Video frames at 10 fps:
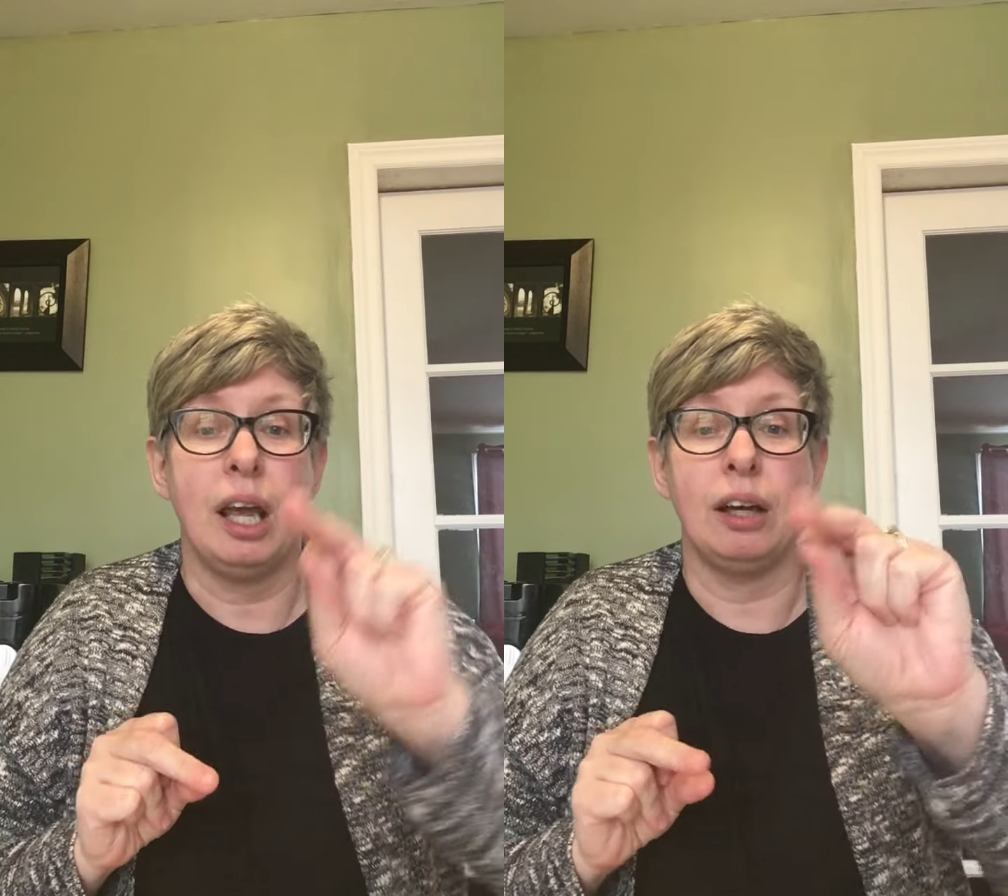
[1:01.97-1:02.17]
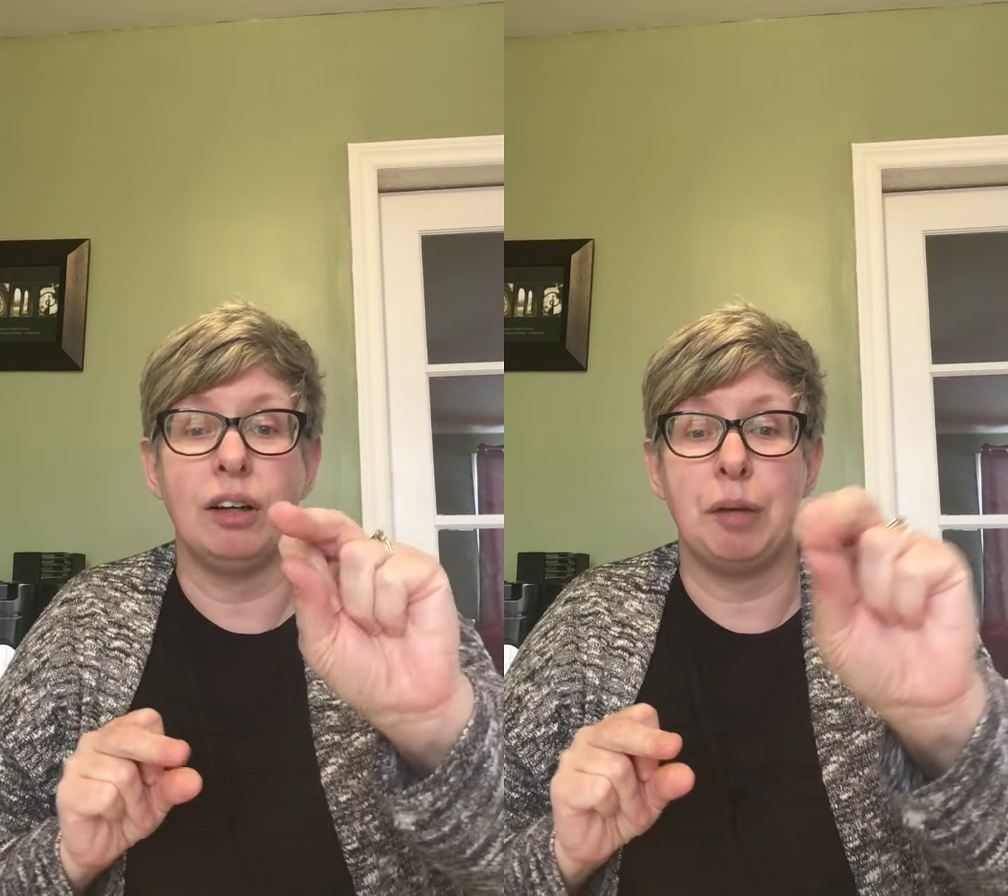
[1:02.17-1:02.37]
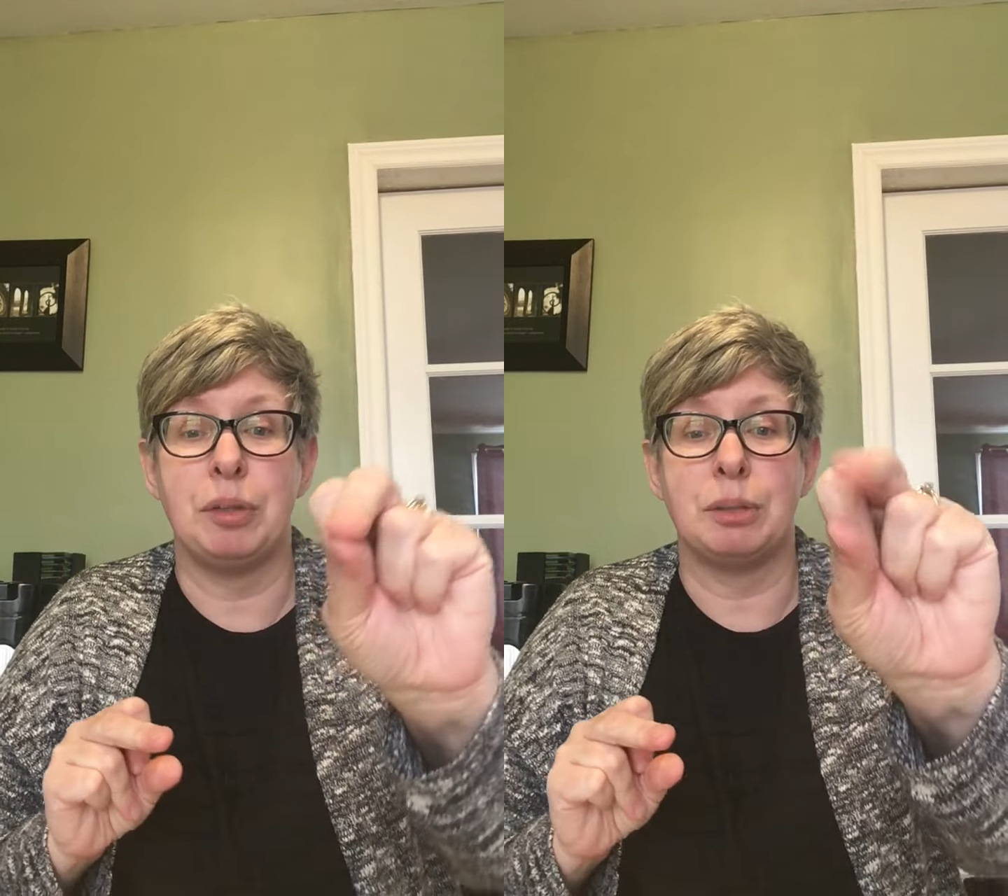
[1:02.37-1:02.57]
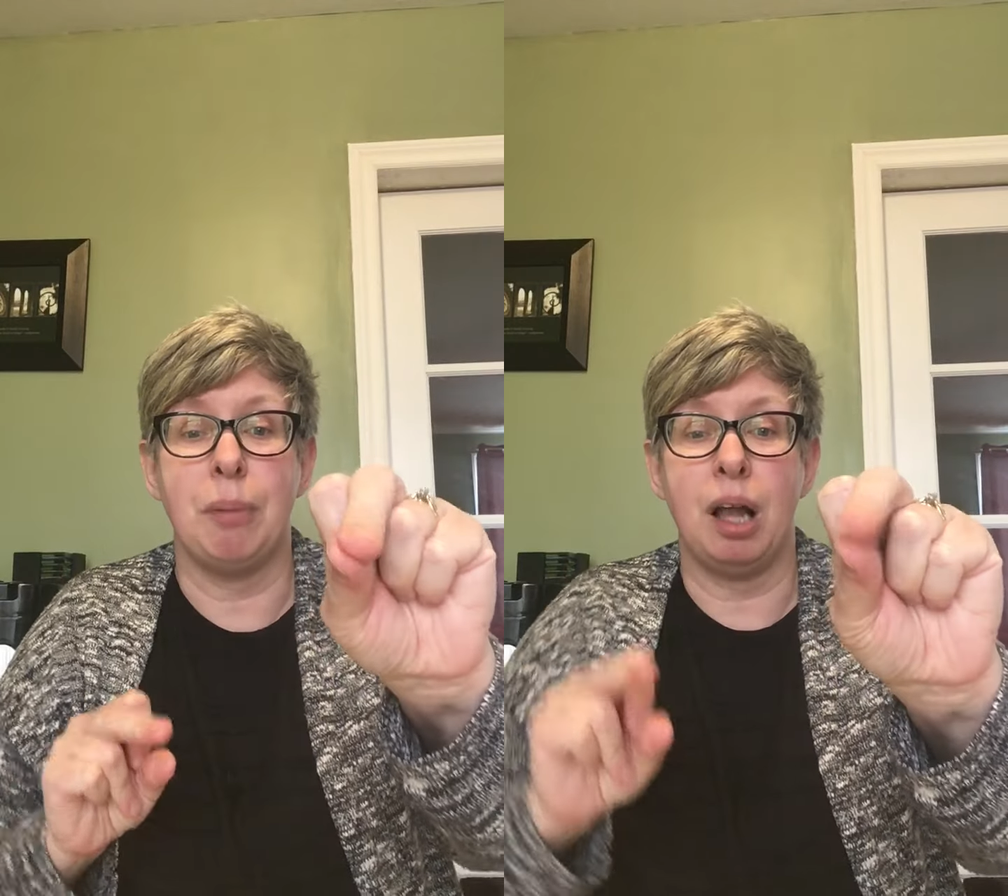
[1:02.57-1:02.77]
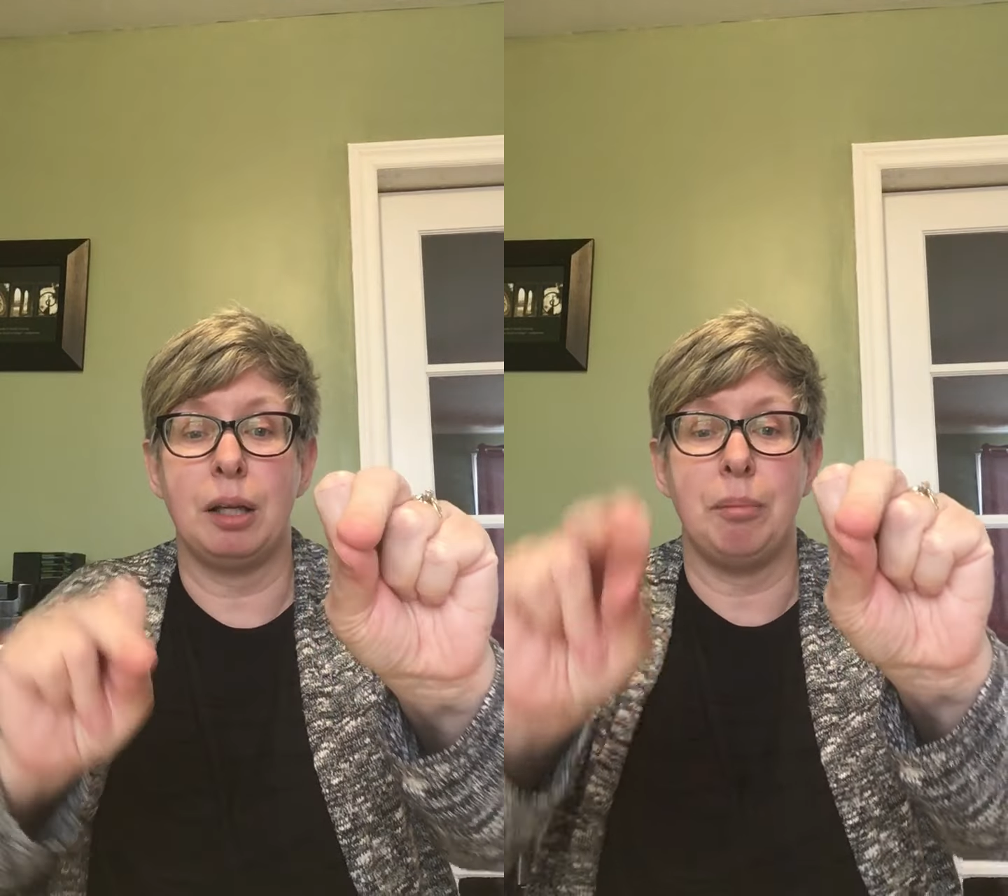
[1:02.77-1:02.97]
and her name is
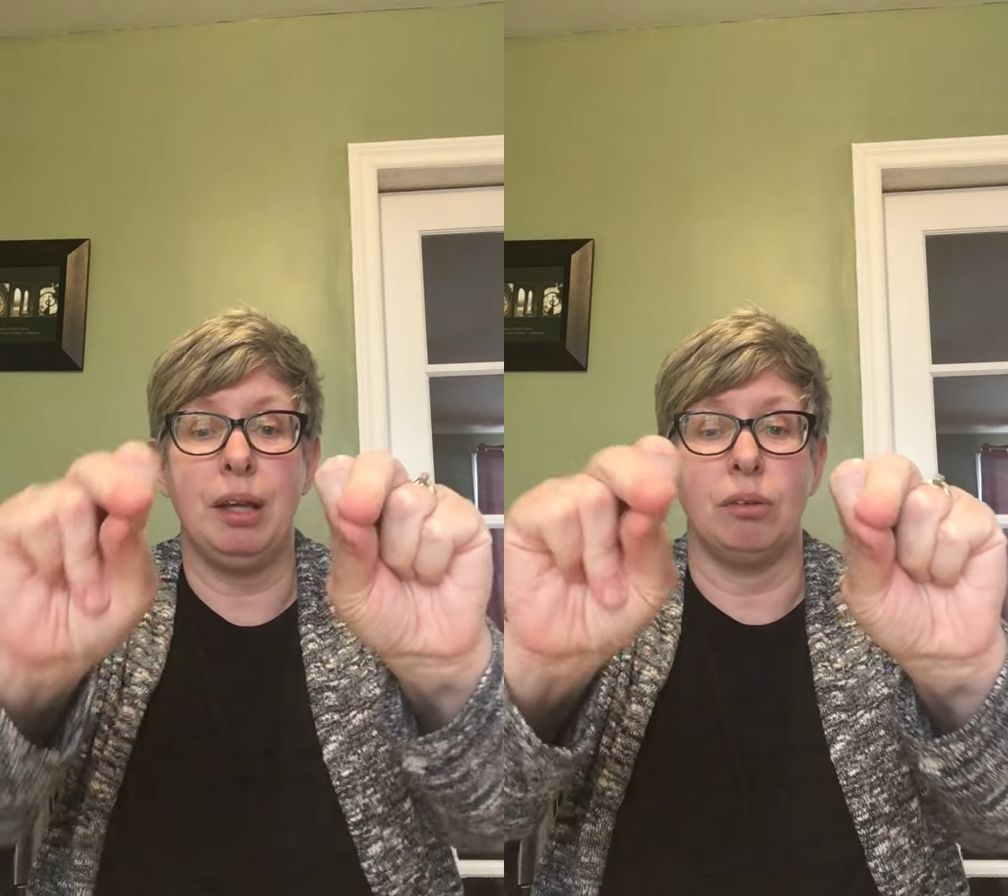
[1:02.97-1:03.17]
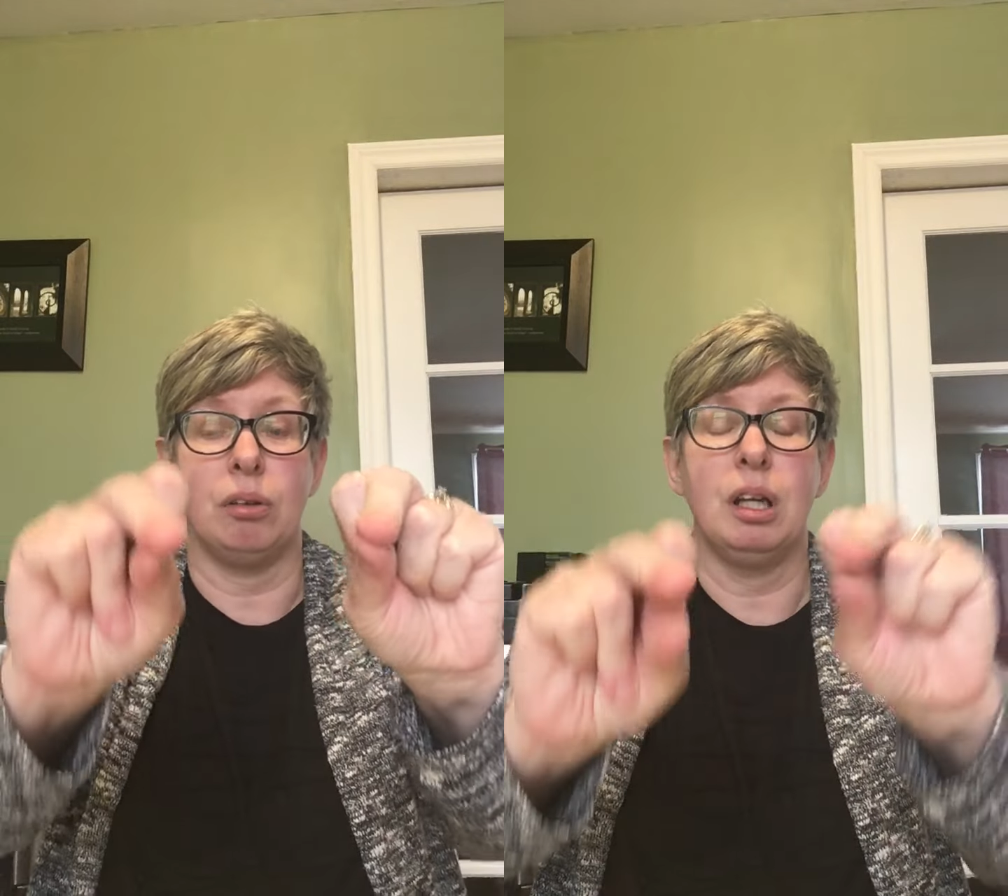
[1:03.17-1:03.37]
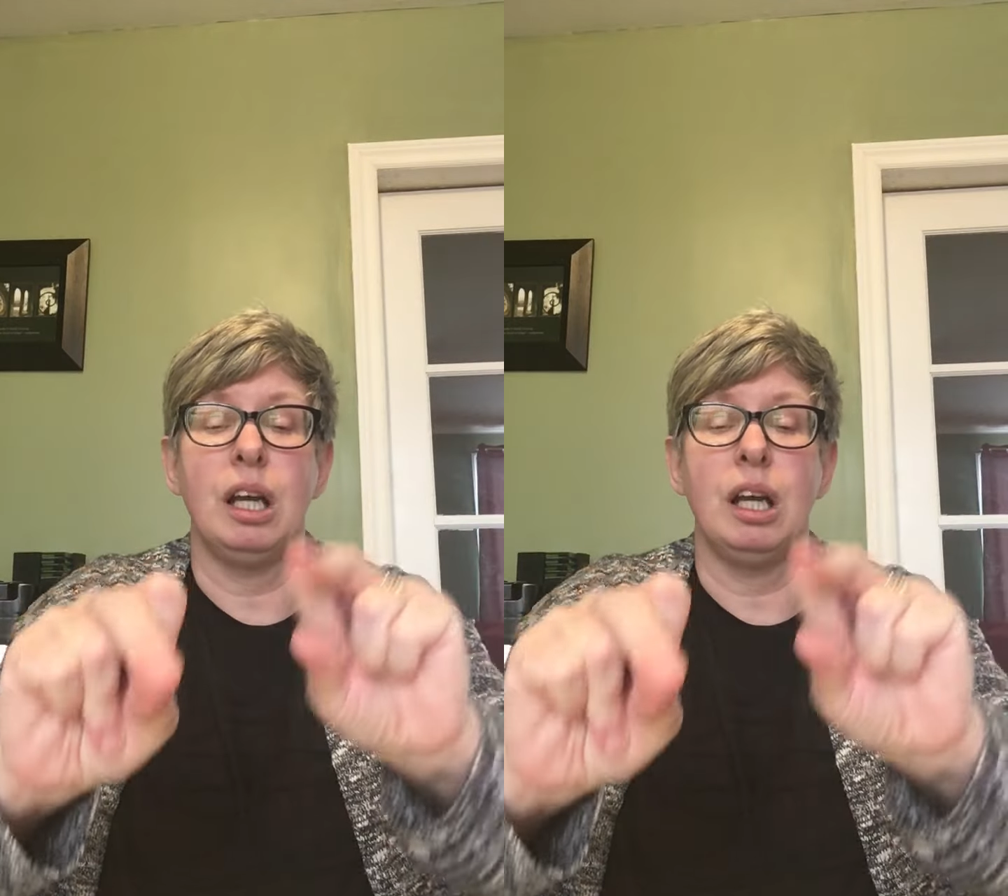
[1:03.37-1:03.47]
Molly Middle,